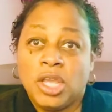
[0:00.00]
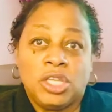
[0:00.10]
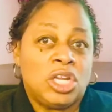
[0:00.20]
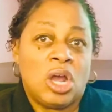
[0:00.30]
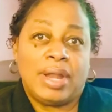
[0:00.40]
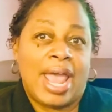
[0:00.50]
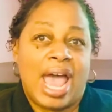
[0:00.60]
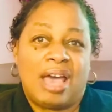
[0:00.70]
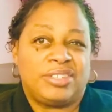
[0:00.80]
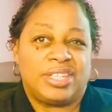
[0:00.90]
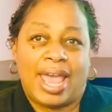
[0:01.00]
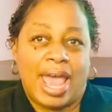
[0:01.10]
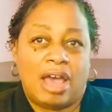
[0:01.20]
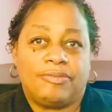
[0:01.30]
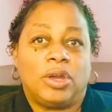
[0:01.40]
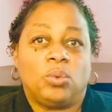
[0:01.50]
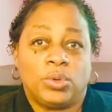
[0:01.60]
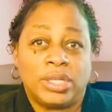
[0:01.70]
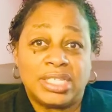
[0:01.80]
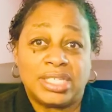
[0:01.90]
You don't have to have a
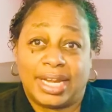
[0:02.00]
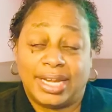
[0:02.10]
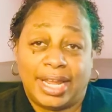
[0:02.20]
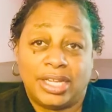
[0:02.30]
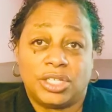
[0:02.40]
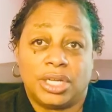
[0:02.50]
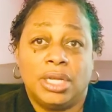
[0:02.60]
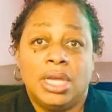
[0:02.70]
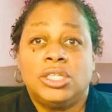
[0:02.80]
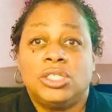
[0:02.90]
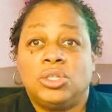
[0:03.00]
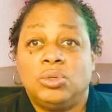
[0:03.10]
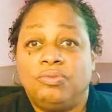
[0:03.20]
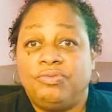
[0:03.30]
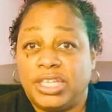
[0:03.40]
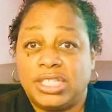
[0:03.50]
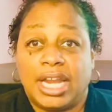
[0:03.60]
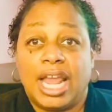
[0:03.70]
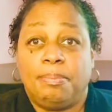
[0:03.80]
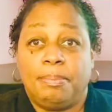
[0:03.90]
real estate agent to
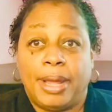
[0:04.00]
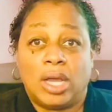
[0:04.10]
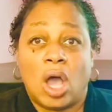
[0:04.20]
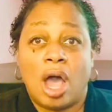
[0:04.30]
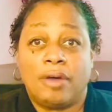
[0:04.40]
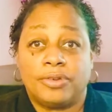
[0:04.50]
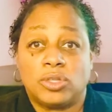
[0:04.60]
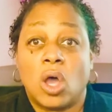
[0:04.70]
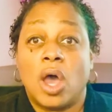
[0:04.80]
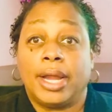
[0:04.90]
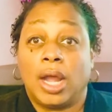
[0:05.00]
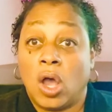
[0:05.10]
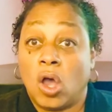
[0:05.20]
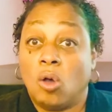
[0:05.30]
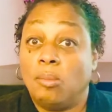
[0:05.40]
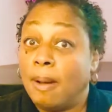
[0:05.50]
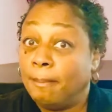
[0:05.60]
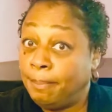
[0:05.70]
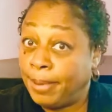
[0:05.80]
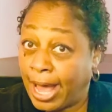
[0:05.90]
visit and make offers on a home,
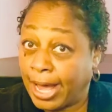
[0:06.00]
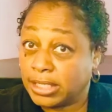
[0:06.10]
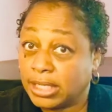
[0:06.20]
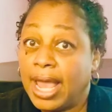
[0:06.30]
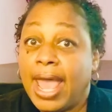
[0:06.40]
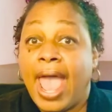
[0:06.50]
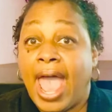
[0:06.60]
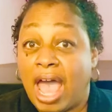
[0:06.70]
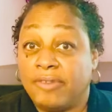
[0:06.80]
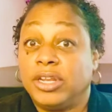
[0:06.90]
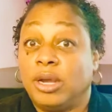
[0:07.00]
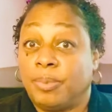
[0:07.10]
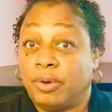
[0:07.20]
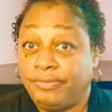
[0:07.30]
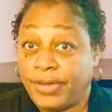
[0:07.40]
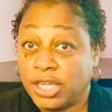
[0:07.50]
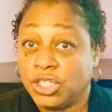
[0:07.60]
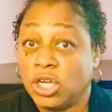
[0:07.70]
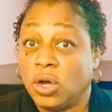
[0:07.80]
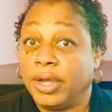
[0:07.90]
but having a
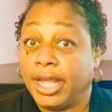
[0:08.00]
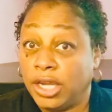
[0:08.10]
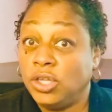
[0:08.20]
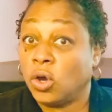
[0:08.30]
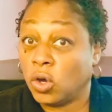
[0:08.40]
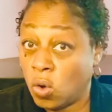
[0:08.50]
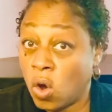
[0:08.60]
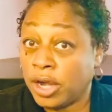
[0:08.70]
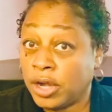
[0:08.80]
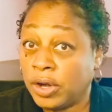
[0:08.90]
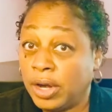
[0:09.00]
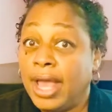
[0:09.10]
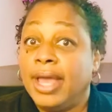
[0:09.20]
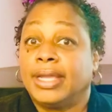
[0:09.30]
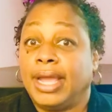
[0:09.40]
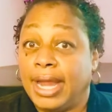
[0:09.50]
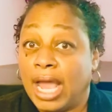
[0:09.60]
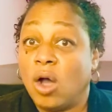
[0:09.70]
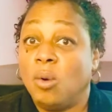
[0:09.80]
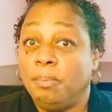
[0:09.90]
professional in your corner can
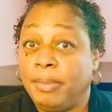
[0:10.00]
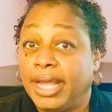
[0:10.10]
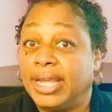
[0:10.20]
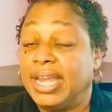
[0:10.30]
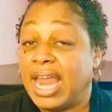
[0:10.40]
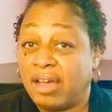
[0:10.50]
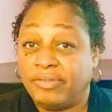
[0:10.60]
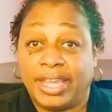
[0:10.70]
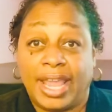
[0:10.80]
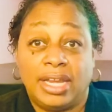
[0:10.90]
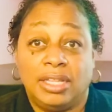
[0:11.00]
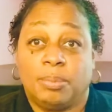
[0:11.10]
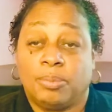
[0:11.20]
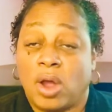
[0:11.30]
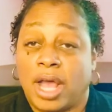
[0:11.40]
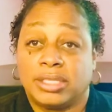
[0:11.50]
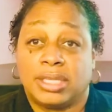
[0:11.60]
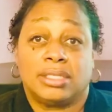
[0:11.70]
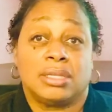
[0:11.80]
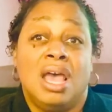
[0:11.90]
help make navigating the
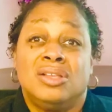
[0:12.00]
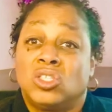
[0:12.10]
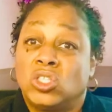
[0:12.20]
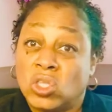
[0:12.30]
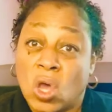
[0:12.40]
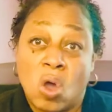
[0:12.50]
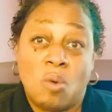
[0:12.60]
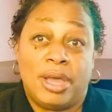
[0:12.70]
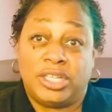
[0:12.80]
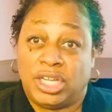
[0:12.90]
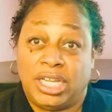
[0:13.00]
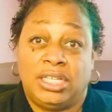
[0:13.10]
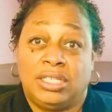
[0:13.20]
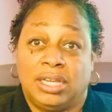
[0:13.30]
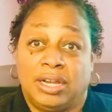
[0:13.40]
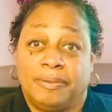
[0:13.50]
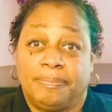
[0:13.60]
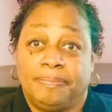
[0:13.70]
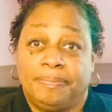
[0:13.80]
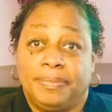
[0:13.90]
process so much easier.
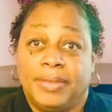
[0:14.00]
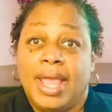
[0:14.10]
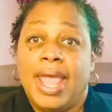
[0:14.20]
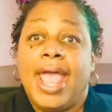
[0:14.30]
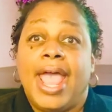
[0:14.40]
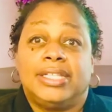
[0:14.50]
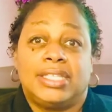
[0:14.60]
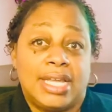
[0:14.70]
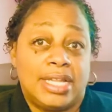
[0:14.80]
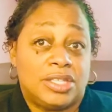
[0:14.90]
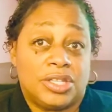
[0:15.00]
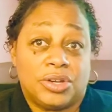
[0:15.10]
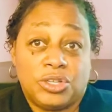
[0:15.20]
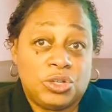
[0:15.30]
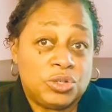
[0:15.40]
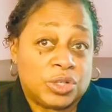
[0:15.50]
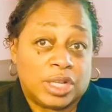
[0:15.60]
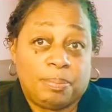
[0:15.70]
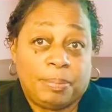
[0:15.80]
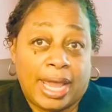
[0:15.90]
And since they're
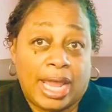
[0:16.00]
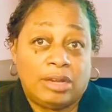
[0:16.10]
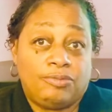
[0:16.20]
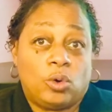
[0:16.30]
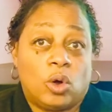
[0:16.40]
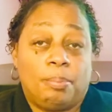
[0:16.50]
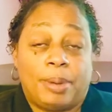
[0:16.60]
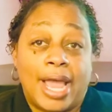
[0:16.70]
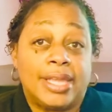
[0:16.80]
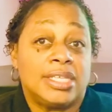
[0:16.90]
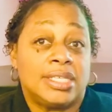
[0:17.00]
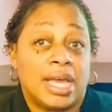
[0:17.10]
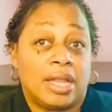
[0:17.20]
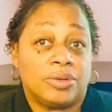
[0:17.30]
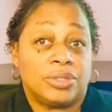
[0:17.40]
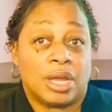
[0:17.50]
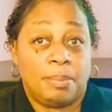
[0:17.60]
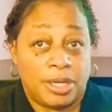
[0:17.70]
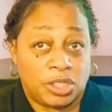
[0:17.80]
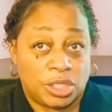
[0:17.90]
usually paid for by the seller's
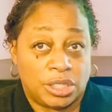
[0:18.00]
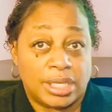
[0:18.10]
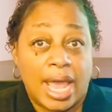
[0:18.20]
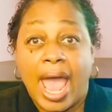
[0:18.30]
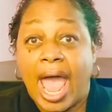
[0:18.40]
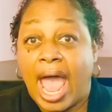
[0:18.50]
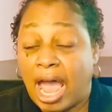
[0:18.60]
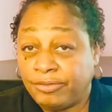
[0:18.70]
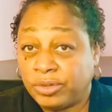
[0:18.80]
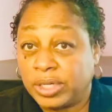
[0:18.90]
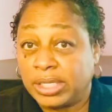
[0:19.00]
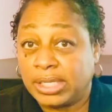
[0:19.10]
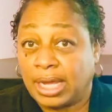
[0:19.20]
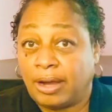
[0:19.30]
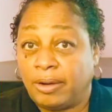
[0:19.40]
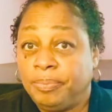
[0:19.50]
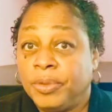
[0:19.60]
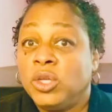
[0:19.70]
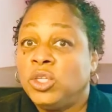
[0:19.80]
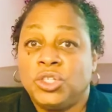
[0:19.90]
commissions after a sale,
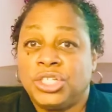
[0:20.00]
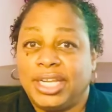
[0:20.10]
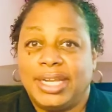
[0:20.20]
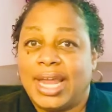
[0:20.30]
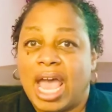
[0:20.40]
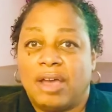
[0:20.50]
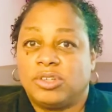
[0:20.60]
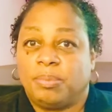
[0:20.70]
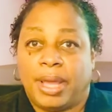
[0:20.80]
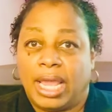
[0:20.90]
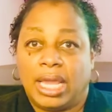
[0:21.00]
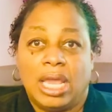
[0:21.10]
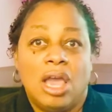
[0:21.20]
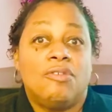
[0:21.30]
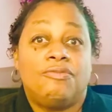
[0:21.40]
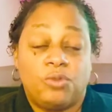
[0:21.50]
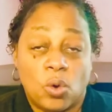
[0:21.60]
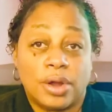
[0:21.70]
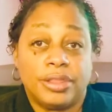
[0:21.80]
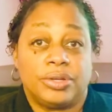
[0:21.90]
you shouldn't have to pay
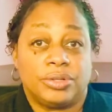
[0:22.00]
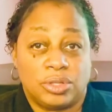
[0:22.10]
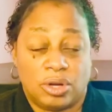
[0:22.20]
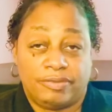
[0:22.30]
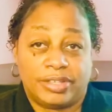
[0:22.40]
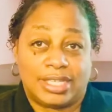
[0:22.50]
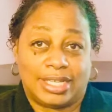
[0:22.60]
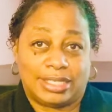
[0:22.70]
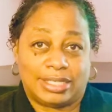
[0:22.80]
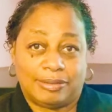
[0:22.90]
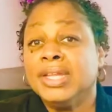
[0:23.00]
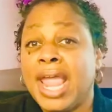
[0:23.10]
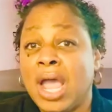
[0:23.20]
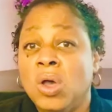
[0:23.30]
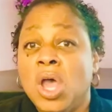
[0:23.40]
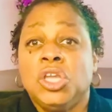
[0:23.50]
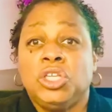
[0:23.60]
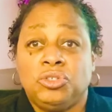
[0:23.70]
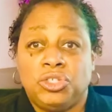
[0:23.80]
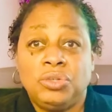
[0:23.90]
for their services. Now,
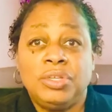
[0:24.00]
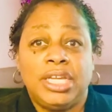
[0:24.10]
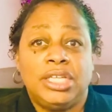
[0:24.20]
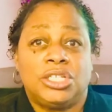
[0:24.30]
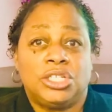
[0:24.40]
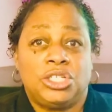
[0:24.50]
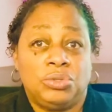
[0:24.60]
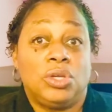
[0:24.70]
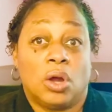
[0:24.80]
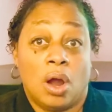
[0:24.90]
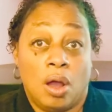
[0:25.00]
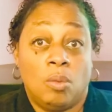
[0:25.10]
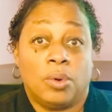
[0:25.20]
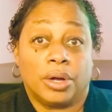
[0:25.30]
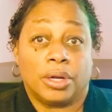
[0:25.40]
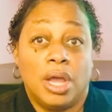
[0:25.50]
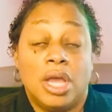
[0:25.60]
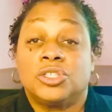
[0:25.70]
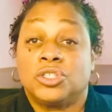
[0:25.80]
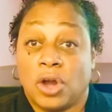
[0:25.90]
you do need to do your homework
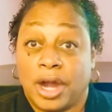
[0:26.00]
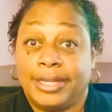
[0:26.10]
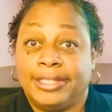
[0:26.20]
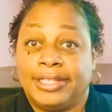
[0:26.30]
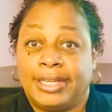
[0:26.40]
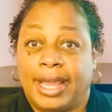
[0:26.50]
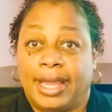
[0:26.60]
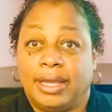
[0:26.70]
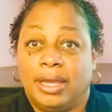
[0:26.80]
starting today.